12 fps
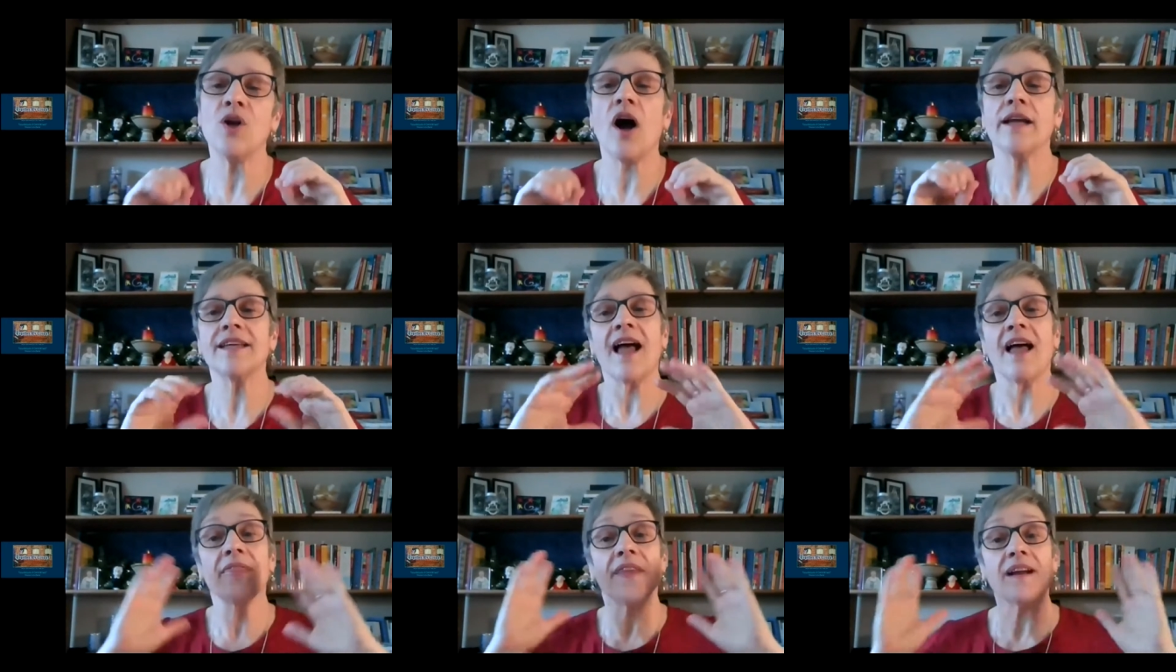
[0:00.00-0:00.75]
Not
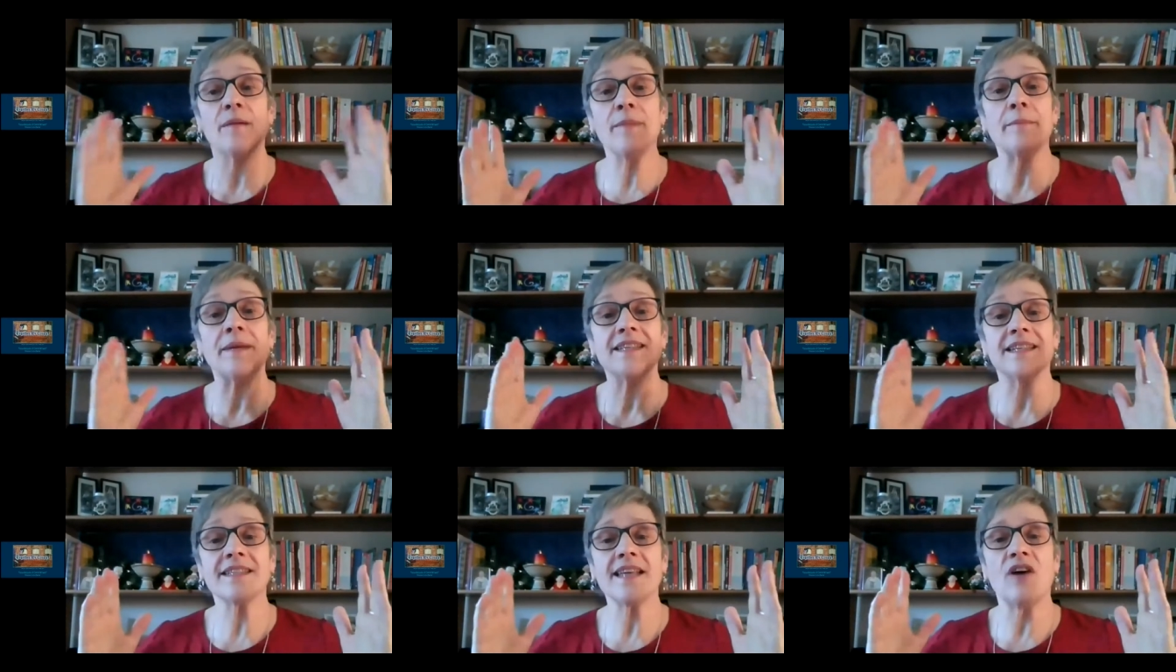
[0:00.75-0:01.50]
the commitment
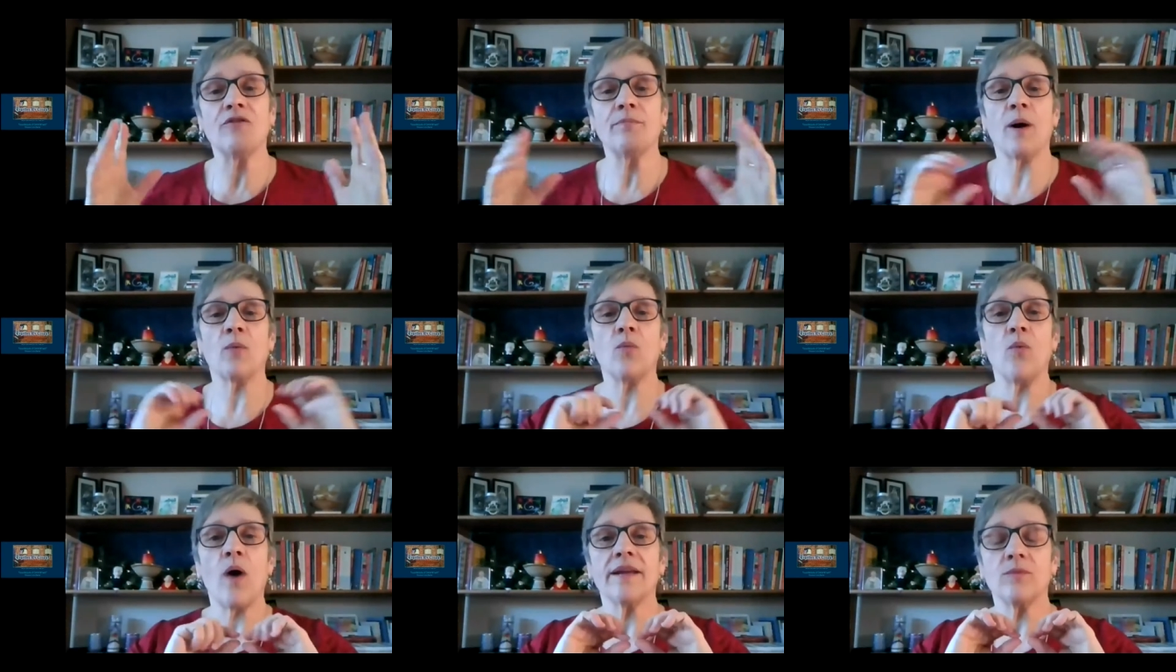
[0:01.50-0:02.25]
itself, but
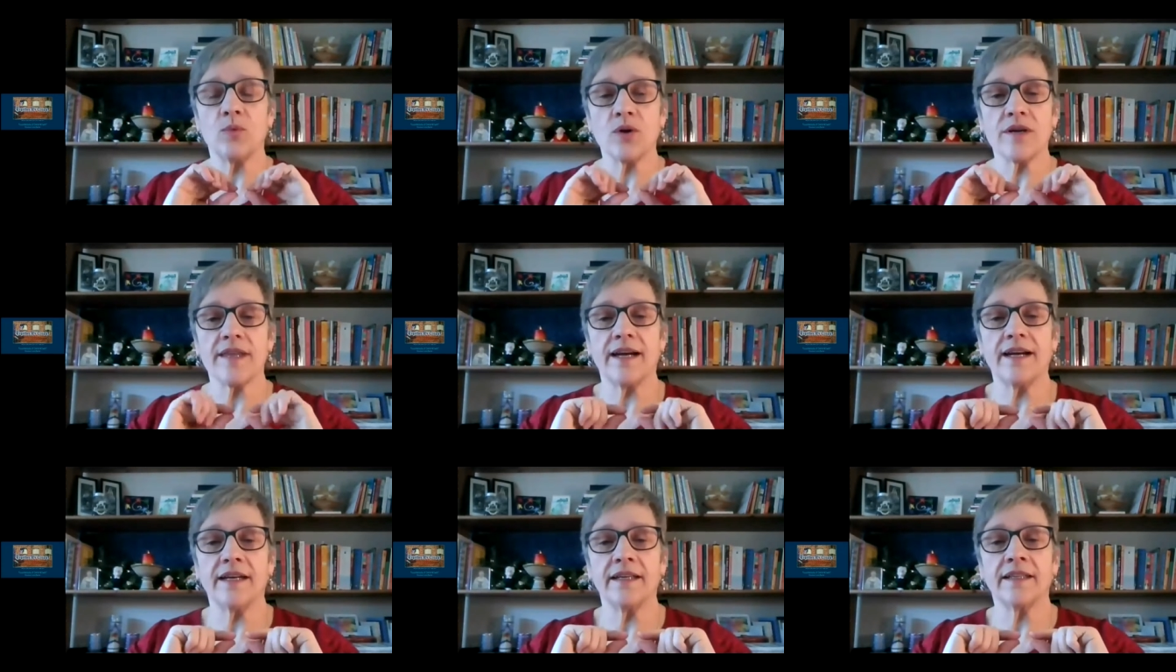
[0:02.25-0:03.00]
what were
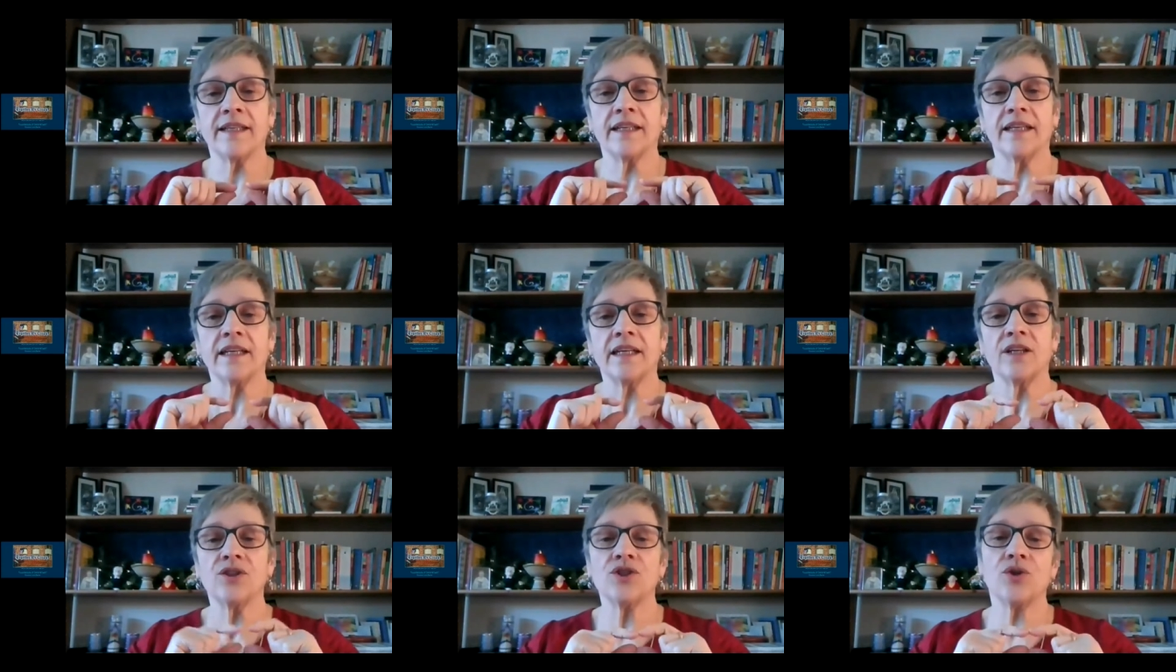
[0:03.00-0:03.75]
the
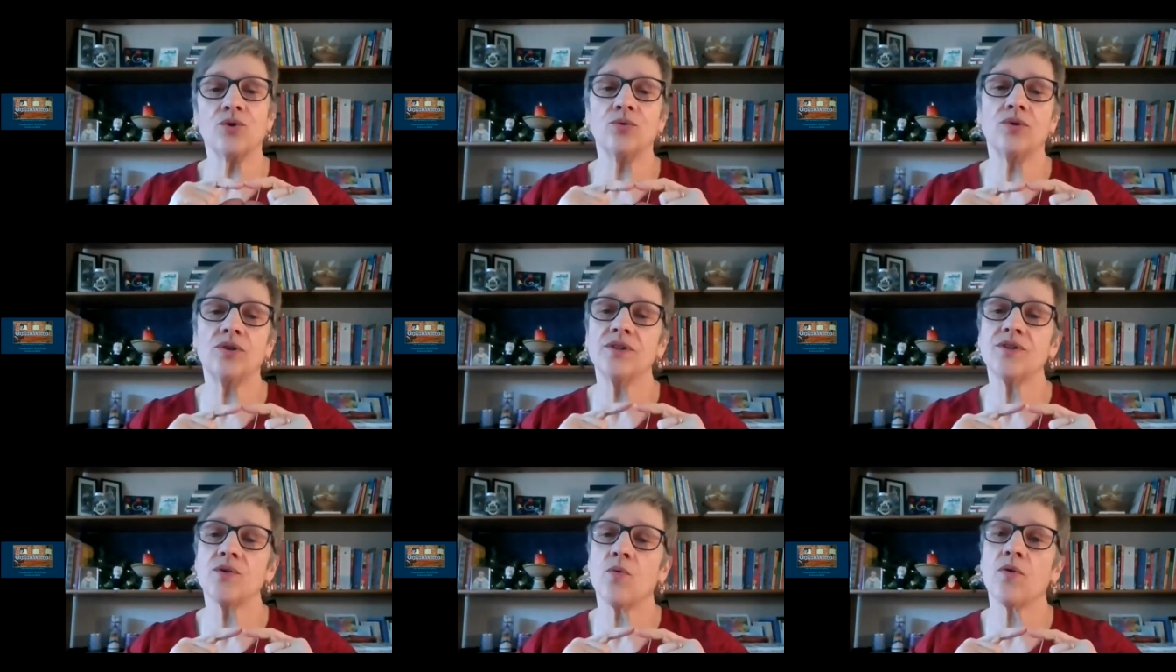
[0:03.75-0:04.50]

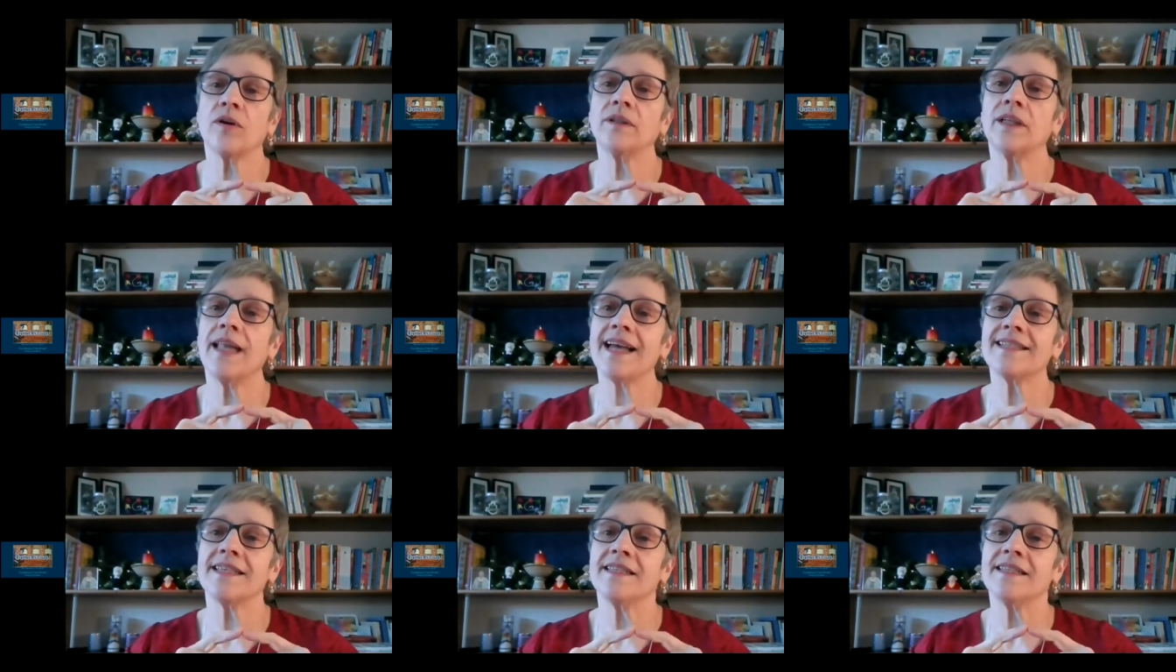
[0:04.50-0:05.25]
tools or
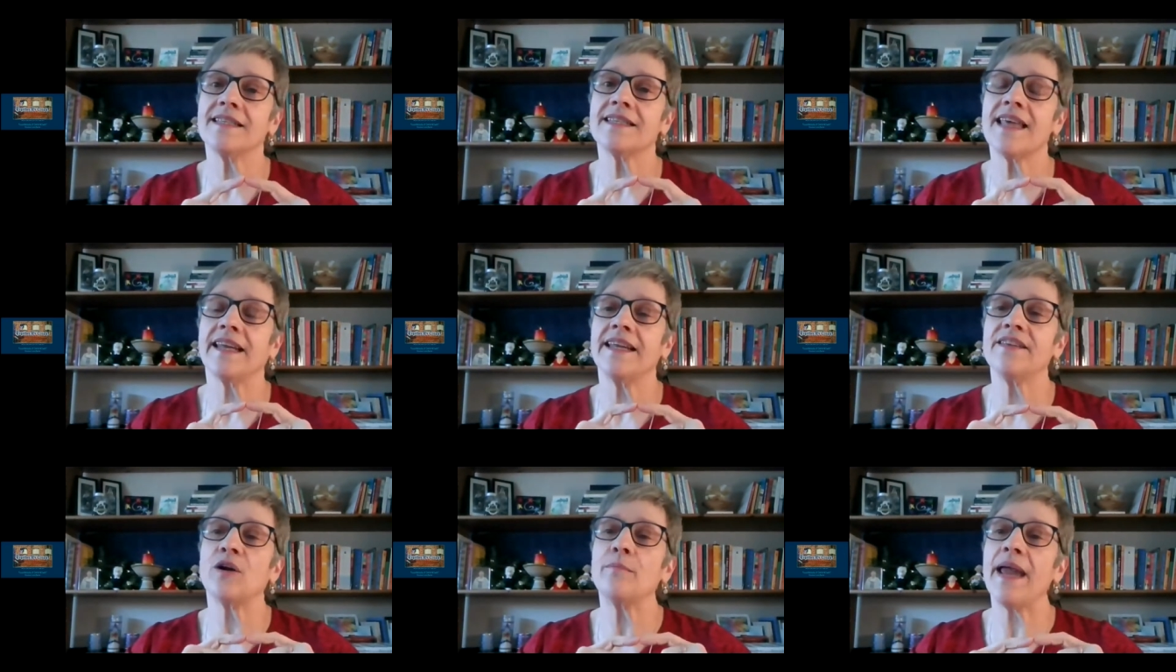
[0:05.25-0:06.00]
lessons that
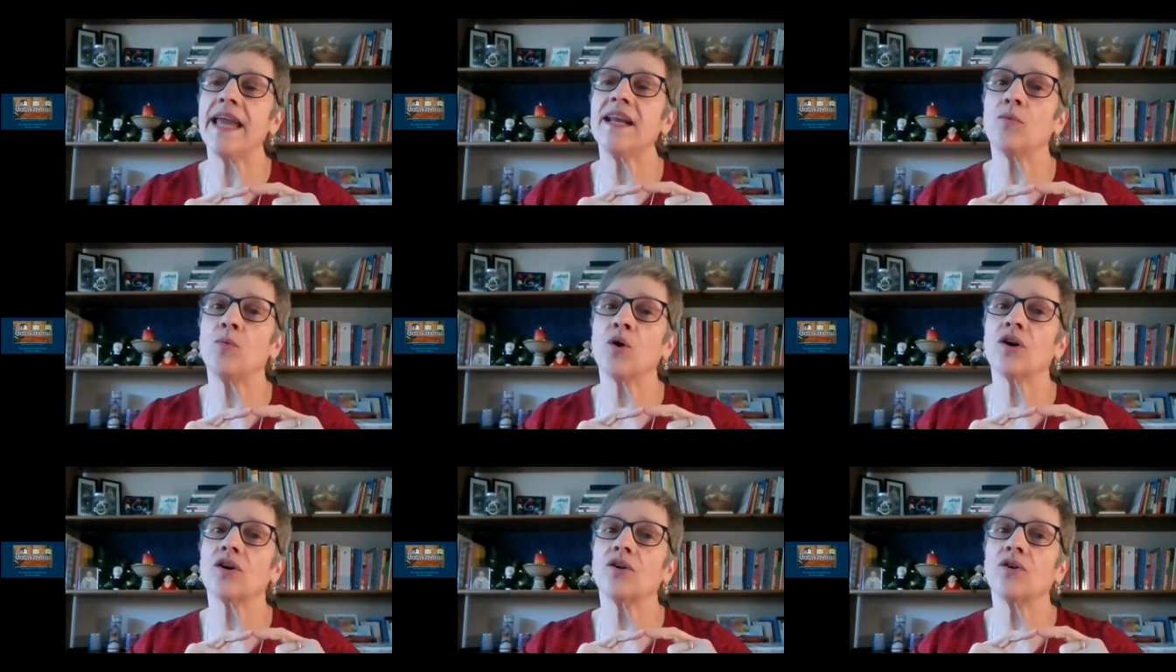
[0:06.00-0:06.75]
either made it
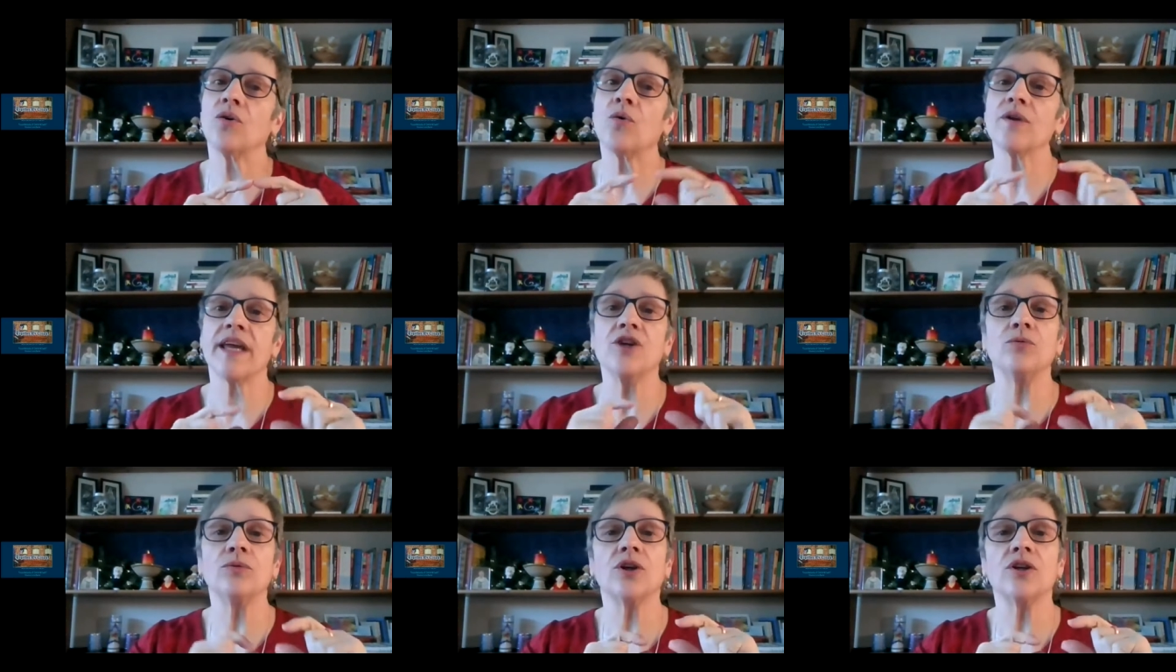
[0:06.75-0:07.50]
work or that
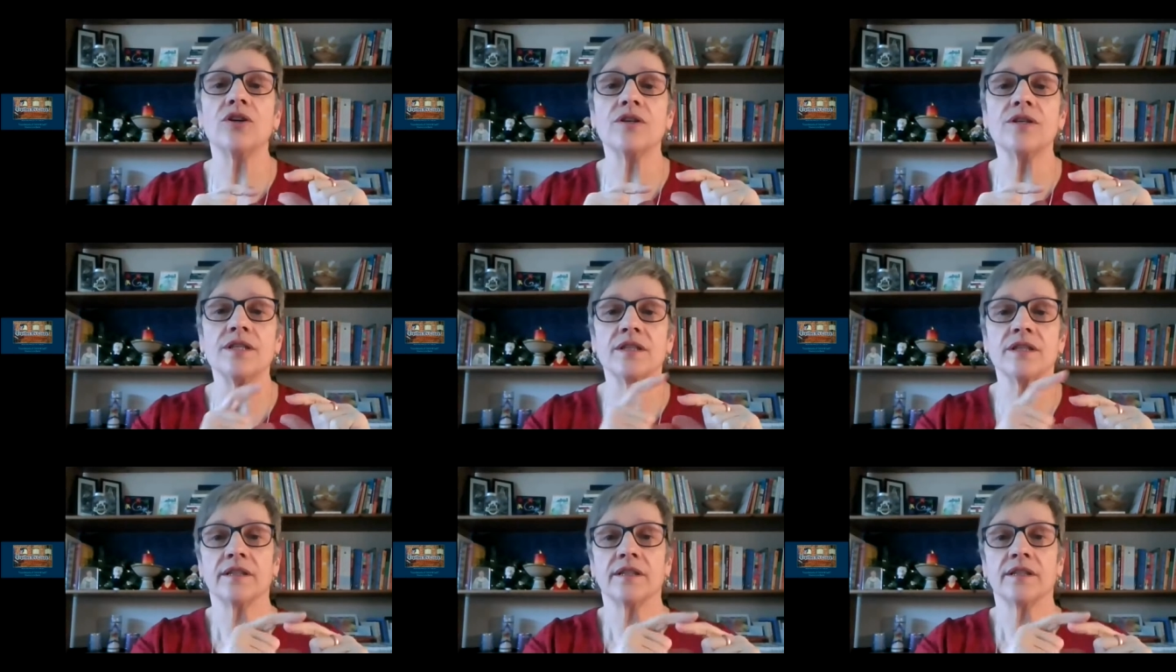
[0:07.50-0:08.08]
you learned